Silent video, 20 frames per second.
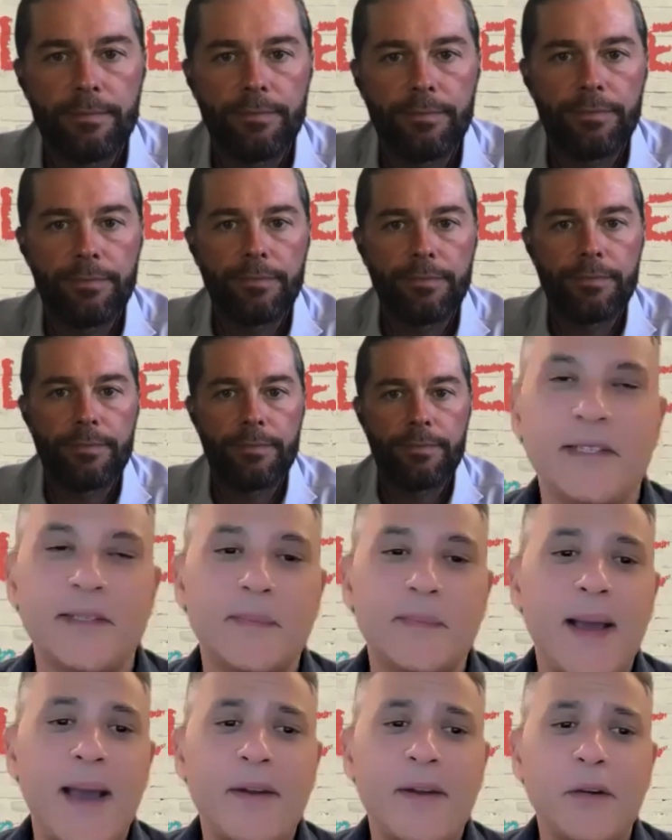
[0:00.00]
It
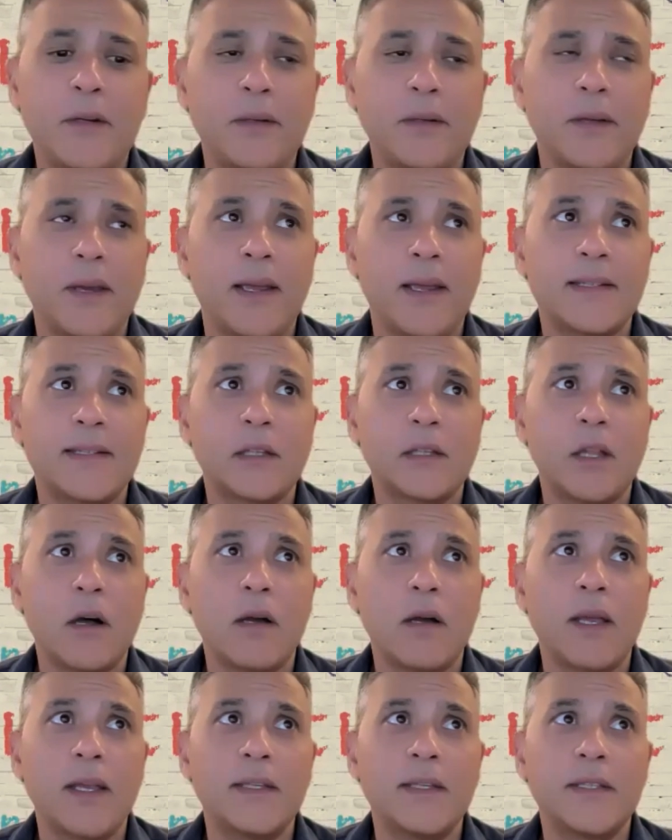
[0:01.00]
doesn't matter as
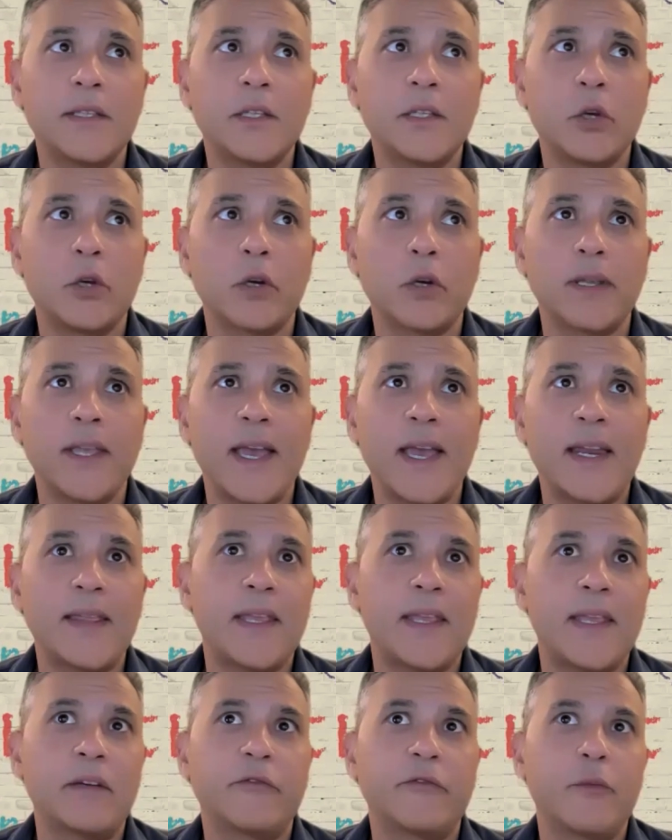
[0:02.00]
long as you're getting
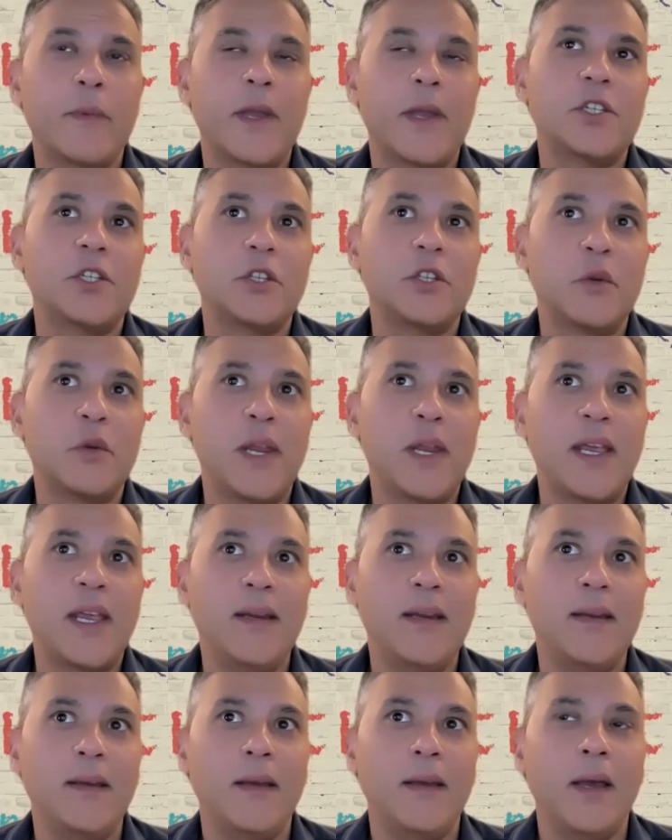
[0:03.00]
the information you
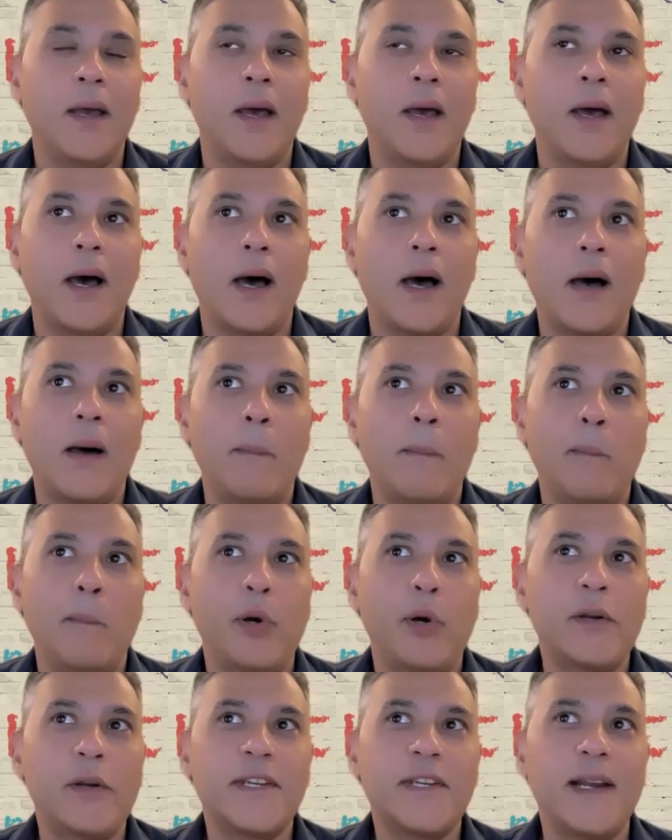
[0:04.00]
need.
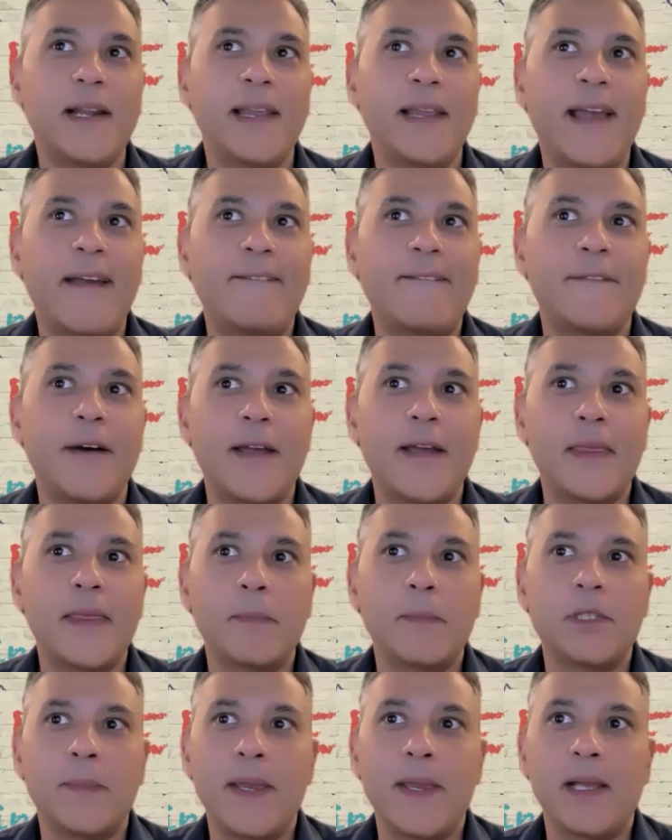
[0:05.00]
Personally, I find
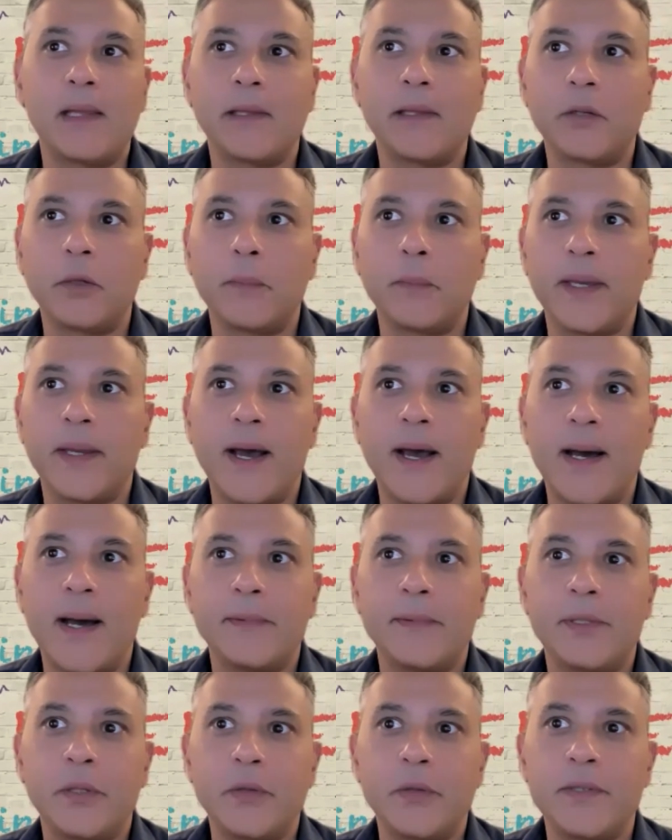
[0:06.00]
them to be a little bit
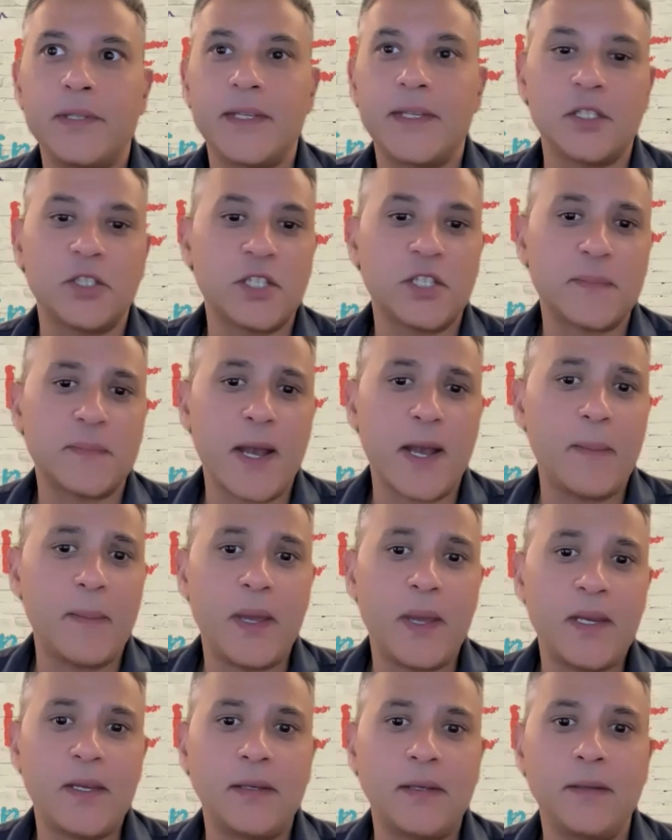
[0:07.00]
obtuse. This is just my
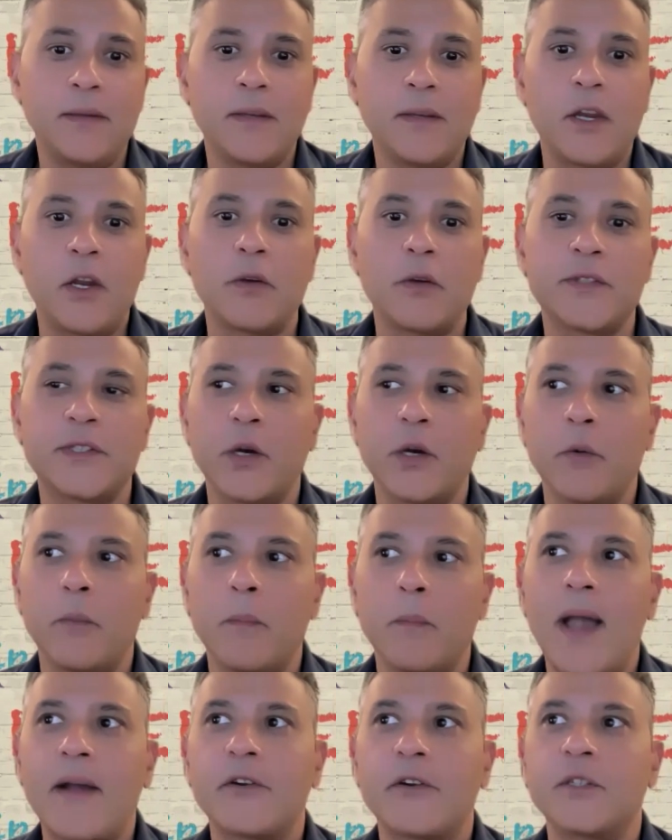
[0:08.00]
opinion. You know, so
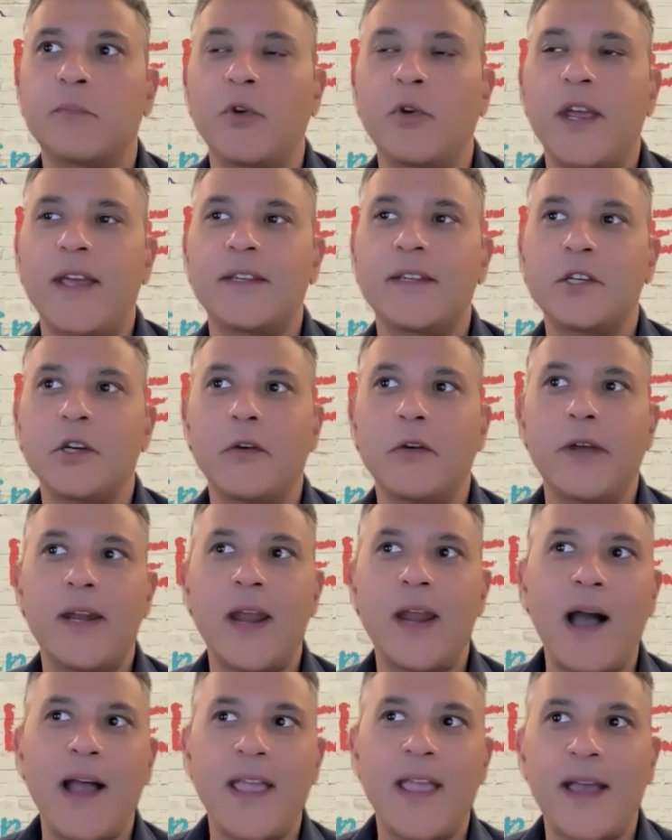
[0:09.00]
Myers-Briggs, you're an
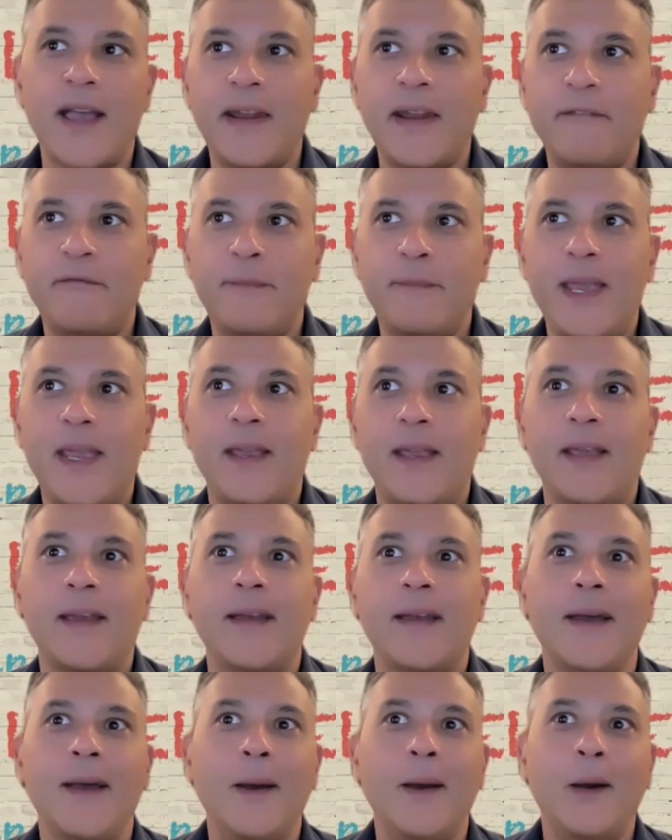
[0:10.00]
INFP
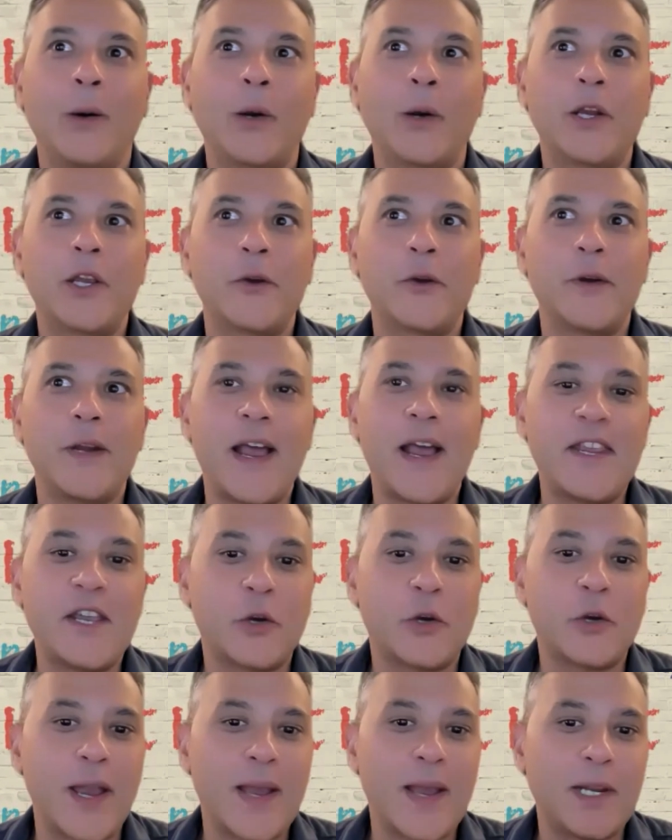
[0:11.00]
or you're an
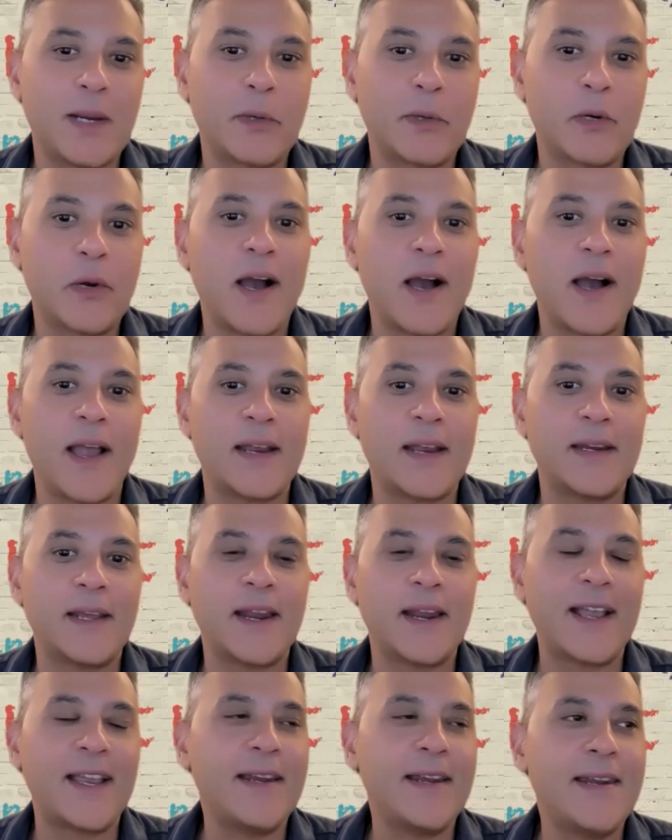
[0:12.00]
Enneagram number 9,
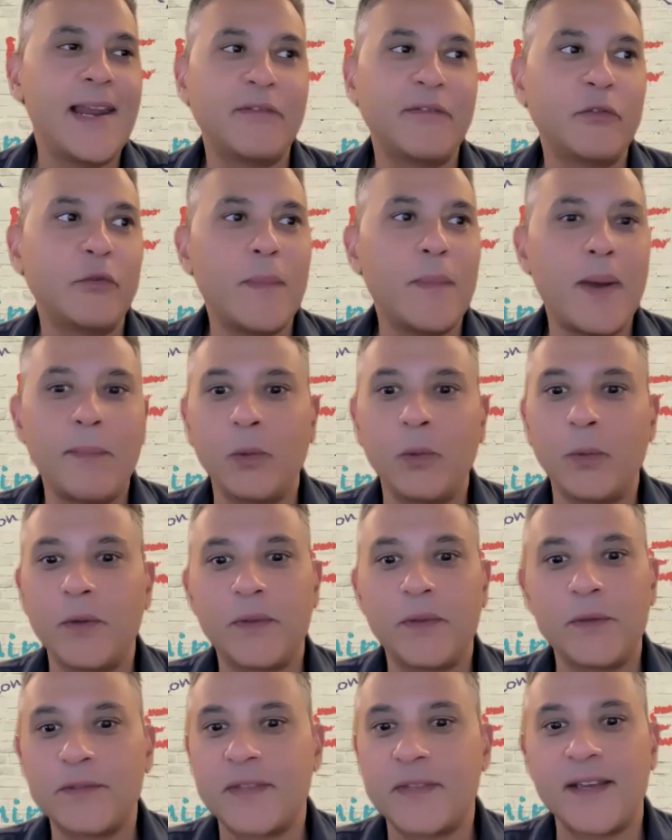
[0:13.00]
and I can never remember what
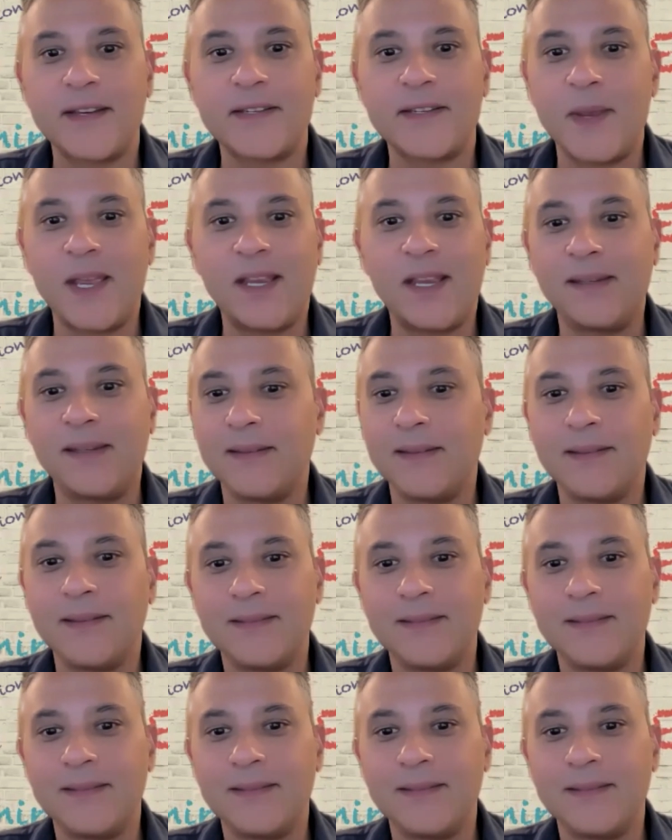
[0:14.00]
those things mean.